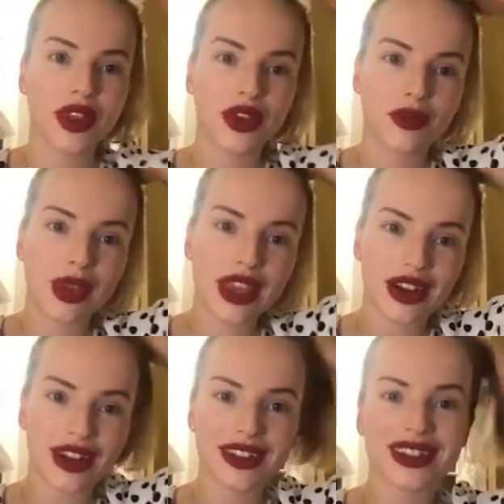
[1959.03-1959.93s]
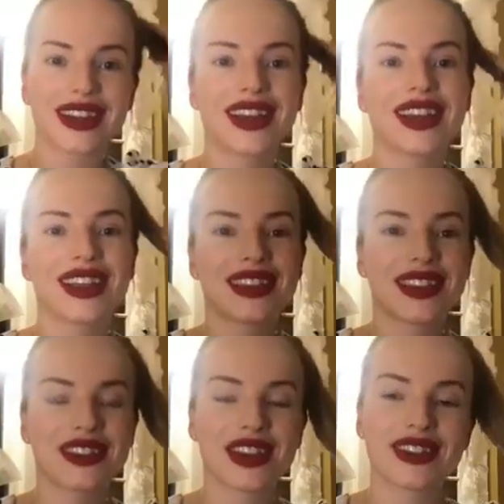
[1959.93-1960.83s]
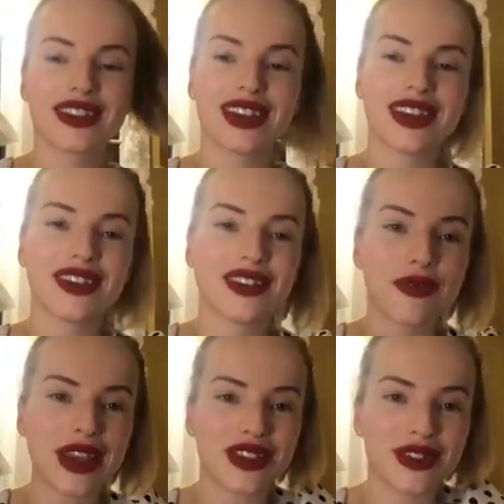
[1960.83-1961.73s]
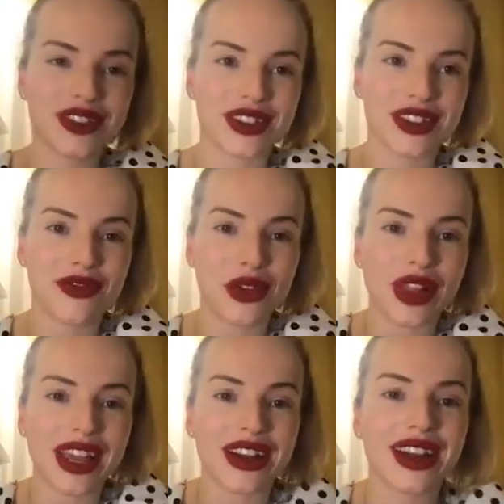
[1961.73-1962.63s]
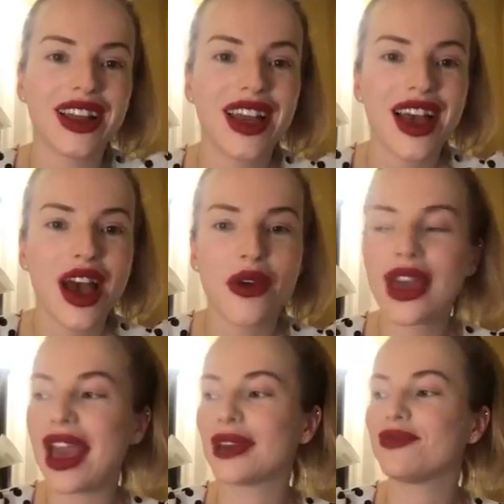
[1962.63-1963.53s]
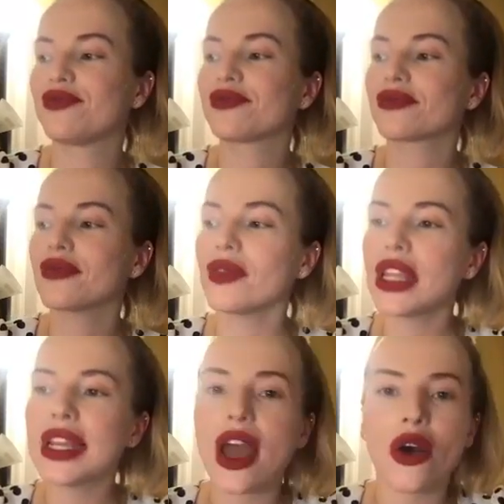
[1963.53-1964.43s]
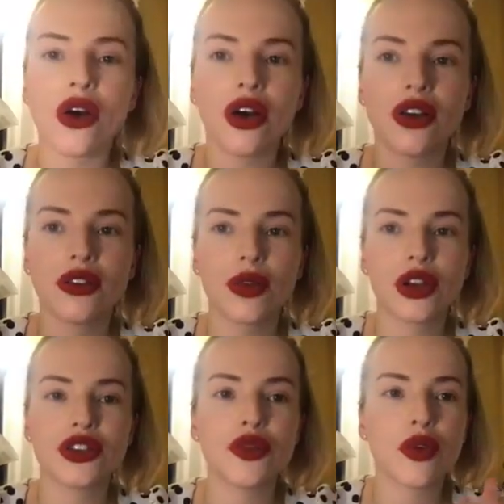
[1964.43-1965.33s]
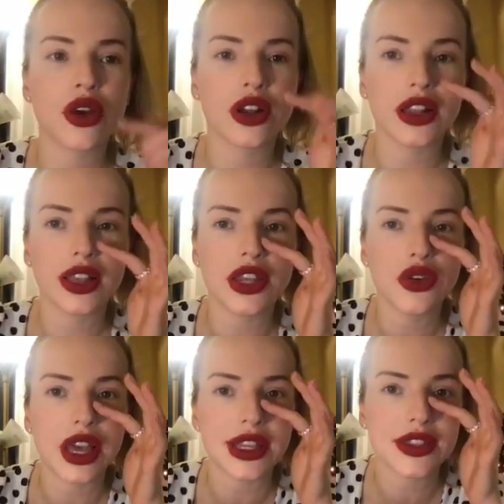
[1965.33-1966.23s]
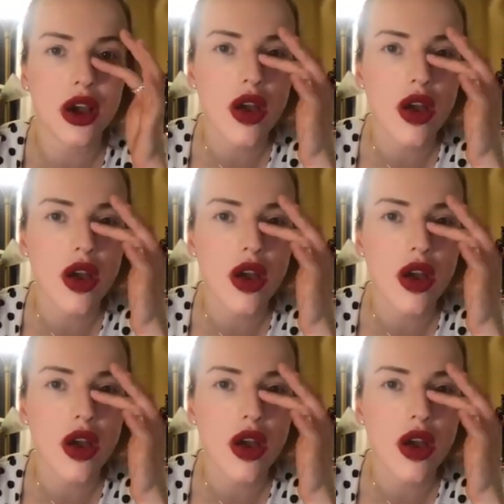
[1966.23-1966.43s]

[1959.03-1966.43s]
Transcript: beginners. This is just for my students just to view later. Okay. Now, one or two more. Can you like this go?